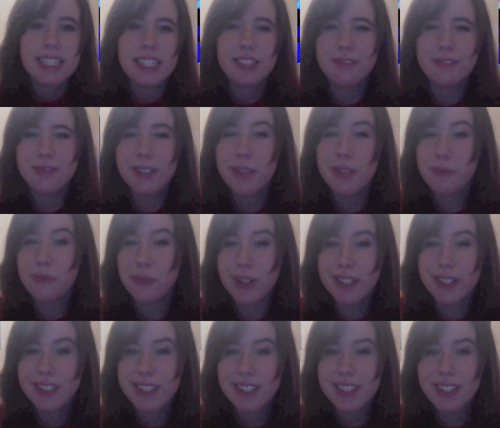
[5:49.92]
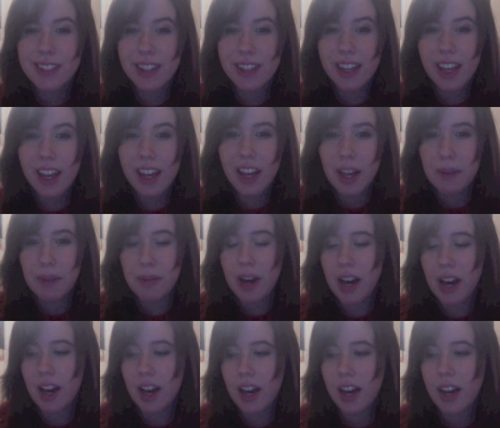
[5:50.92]
If he wasn't in the game,
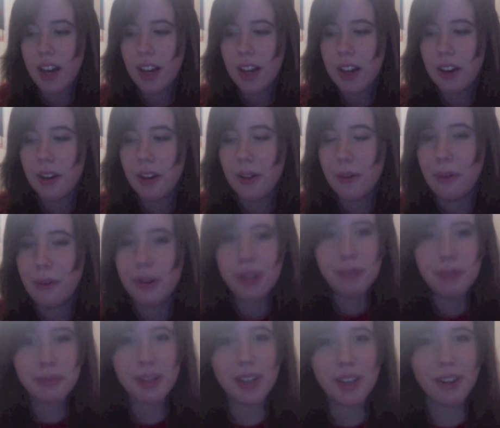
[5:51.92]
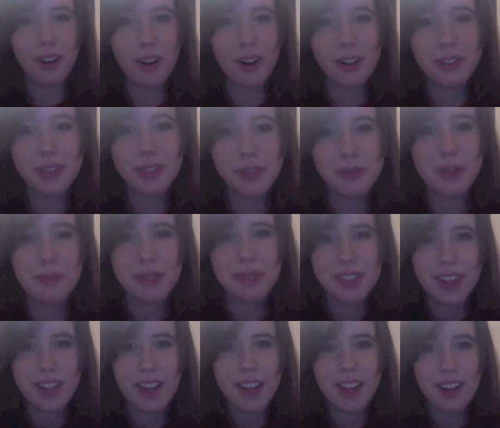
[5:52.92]
I wouldn't be all too
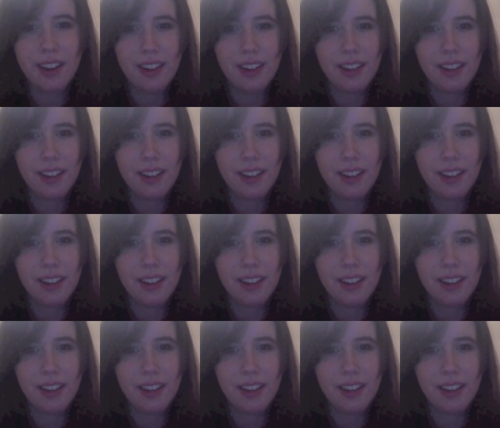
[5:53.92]
upset.